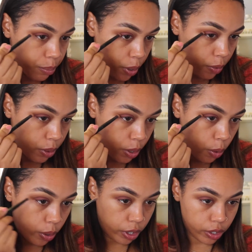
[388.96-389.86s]
both
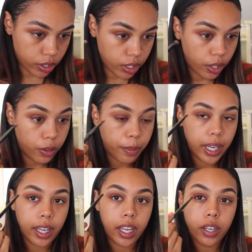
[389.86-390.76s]
corners, so
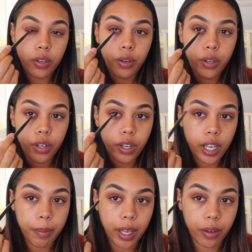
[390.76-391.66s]
my inner corner
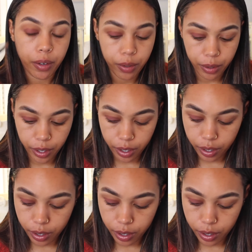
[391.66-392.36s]
and my outer corner.